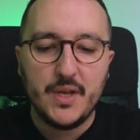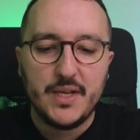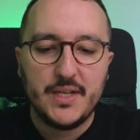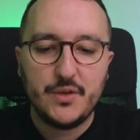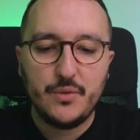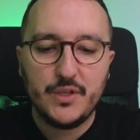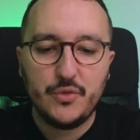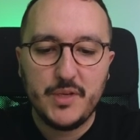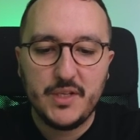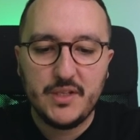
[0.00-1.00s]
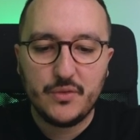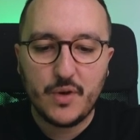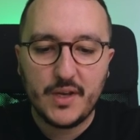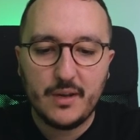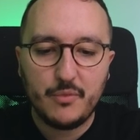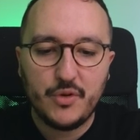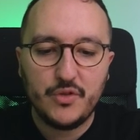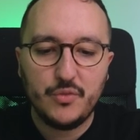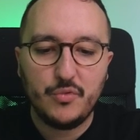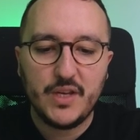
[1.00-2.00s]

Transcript: It's going to be this one and I'm going to put